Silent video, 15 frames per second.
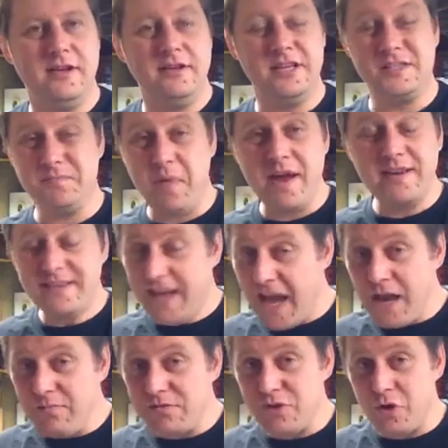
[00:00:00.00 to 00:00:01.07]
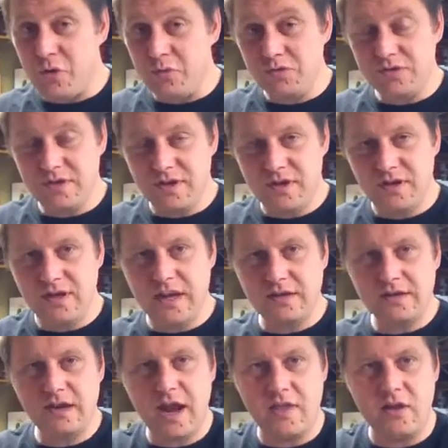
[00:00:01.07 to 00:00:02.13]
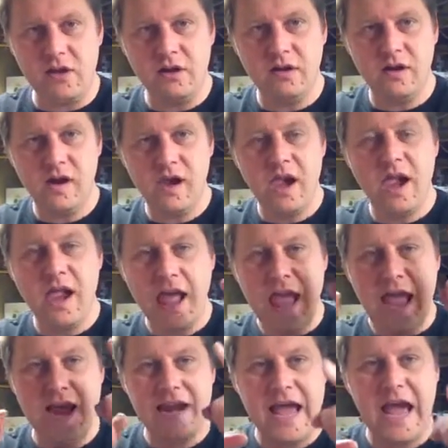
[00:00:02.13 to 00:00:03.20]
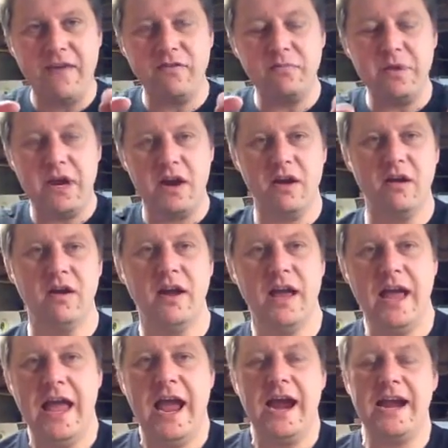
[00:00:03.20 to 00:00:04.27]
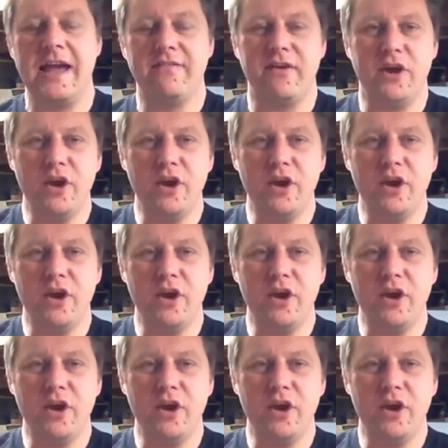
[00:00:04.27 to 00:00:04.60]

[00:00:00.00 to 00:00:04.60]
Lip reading: despite time zones, get together and have a beer and have a